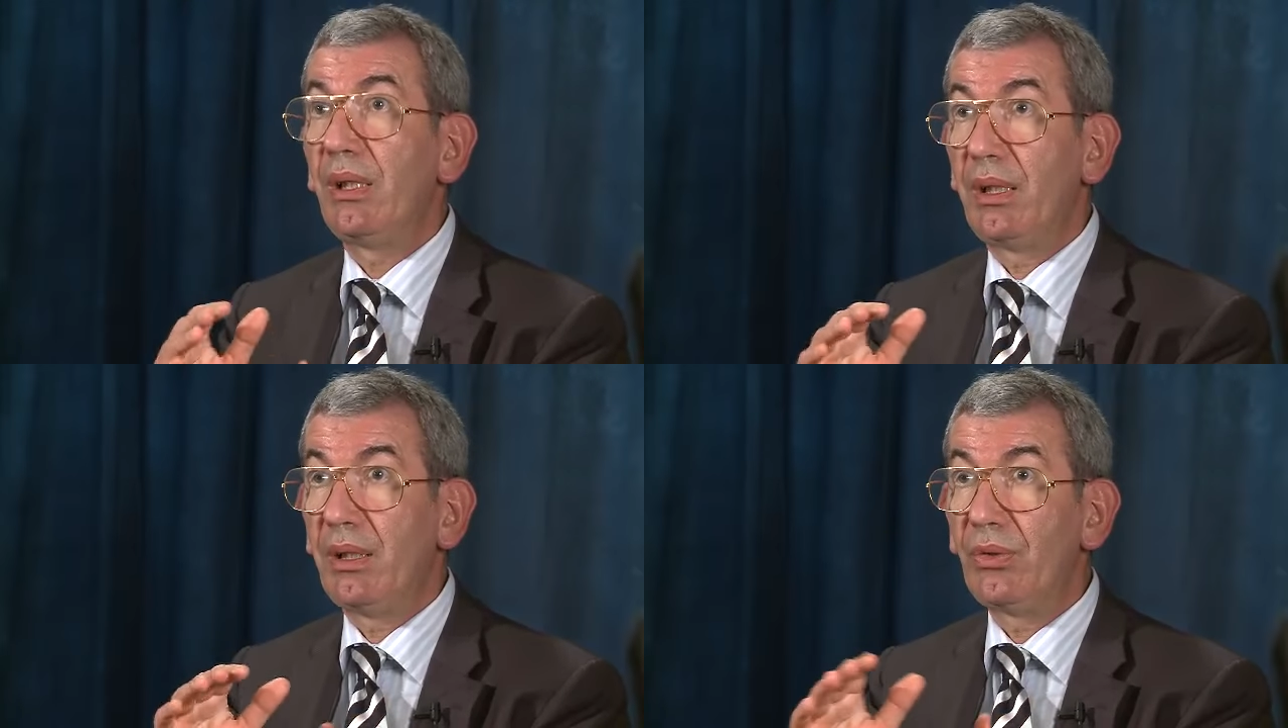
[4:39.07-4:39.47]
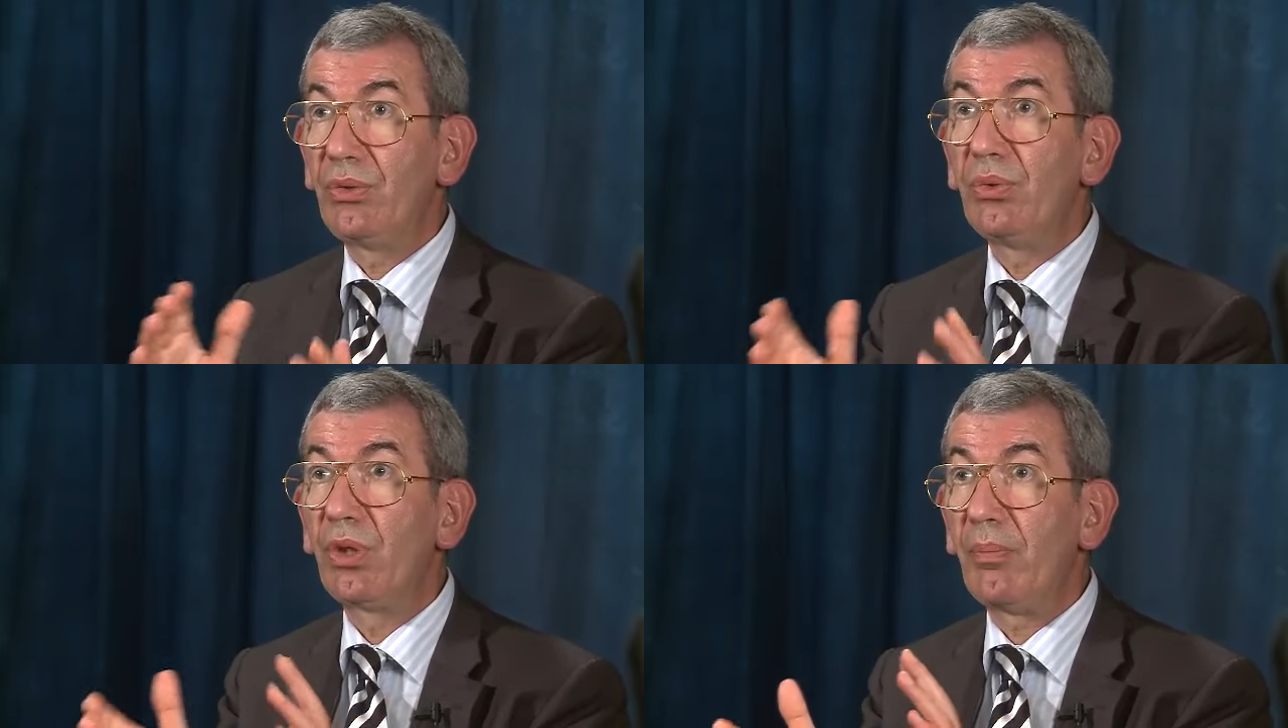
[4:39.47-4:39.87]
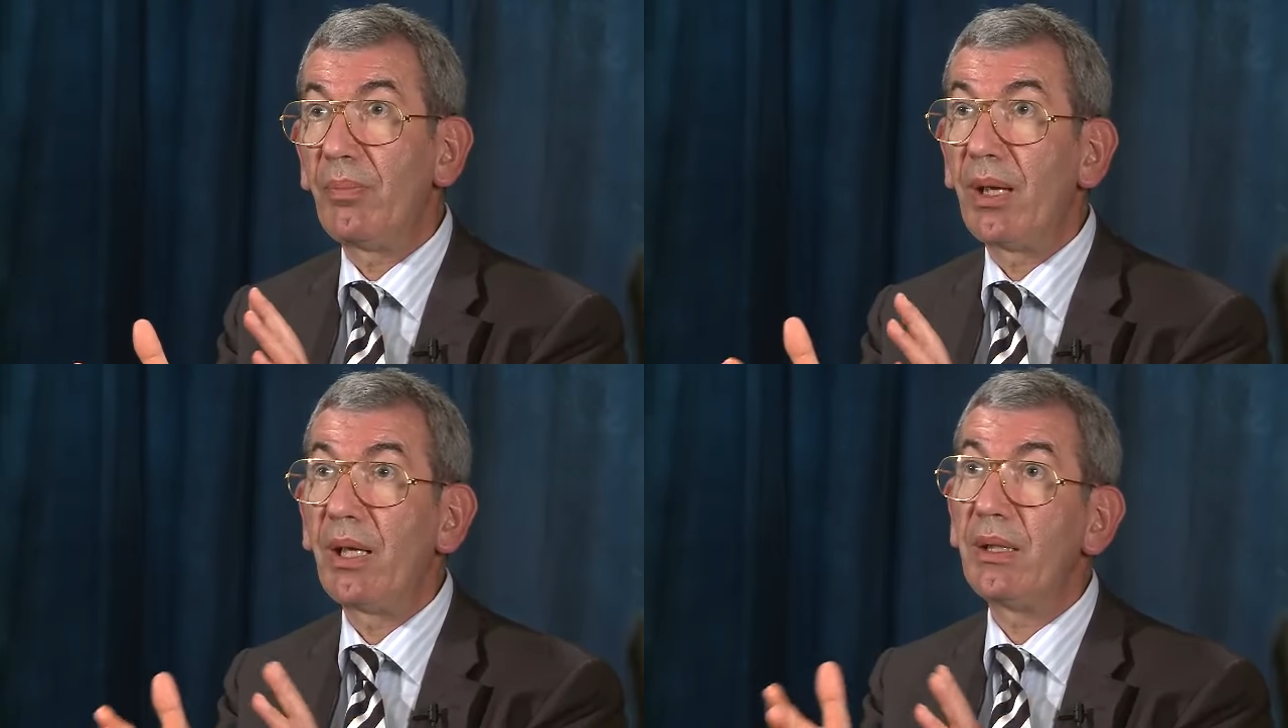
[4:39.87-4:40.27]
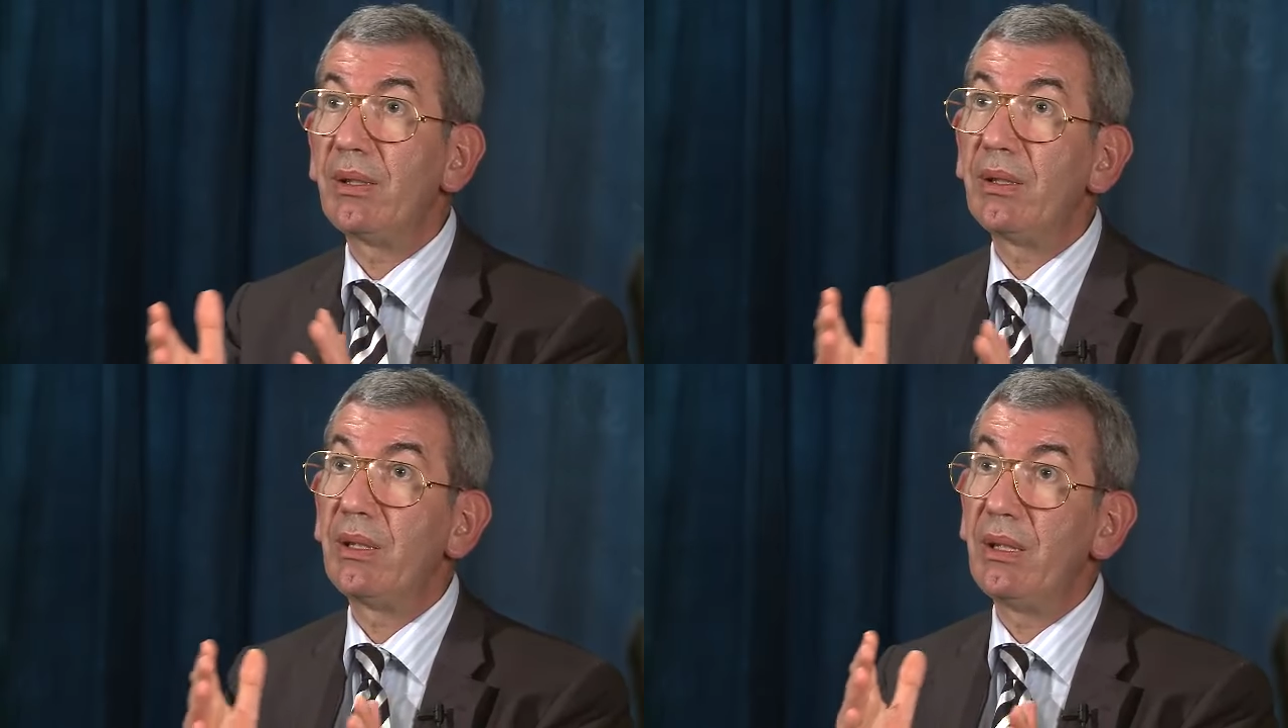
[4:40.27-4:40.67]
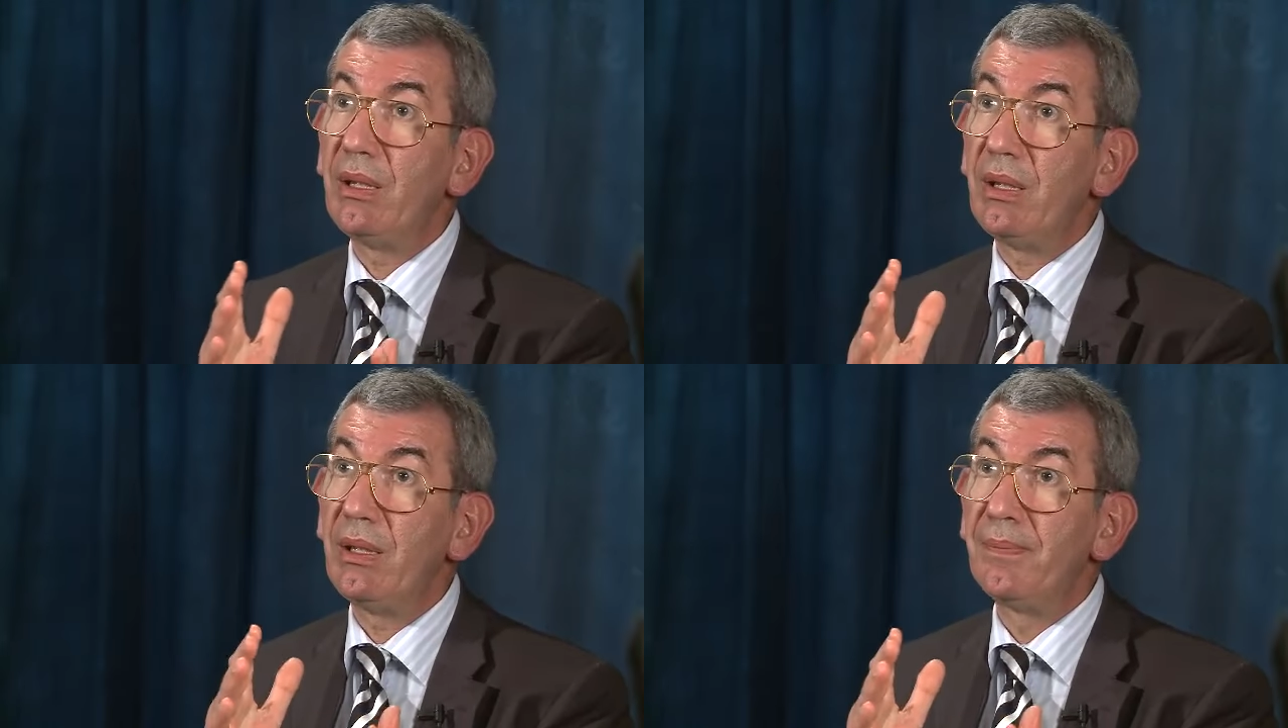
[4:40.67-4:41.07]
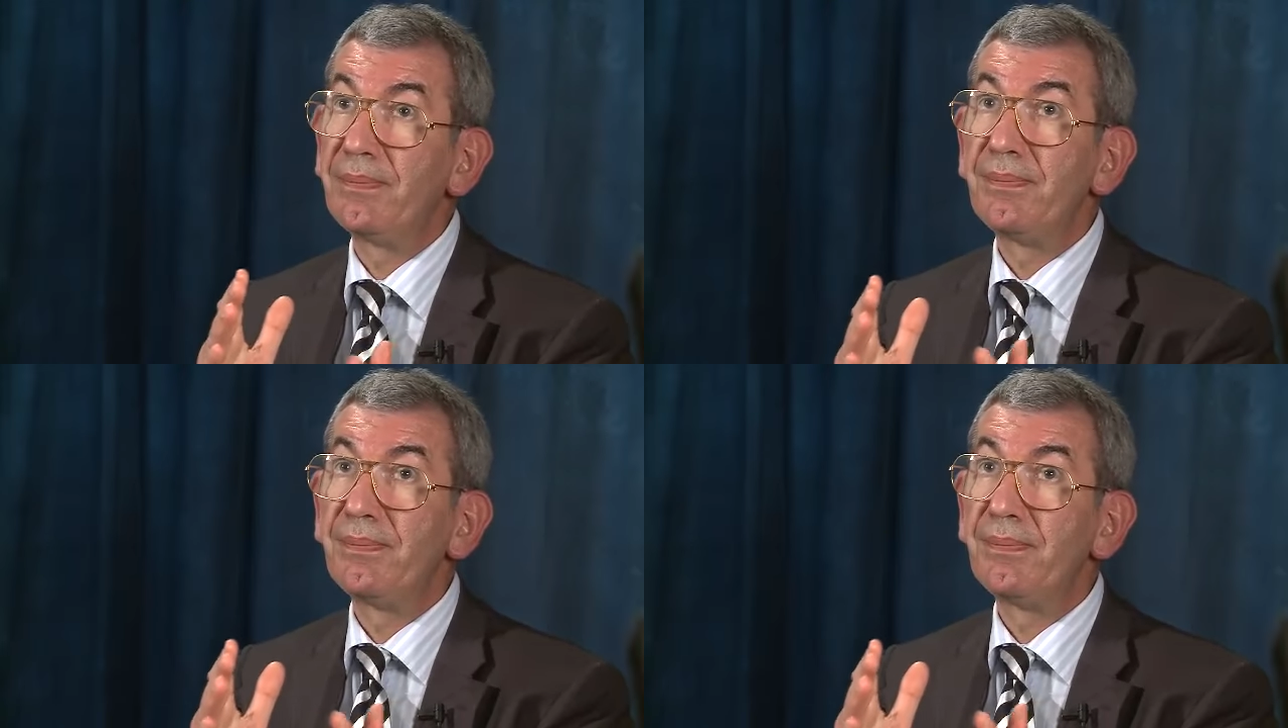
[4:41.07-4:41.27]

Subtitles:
and to combine the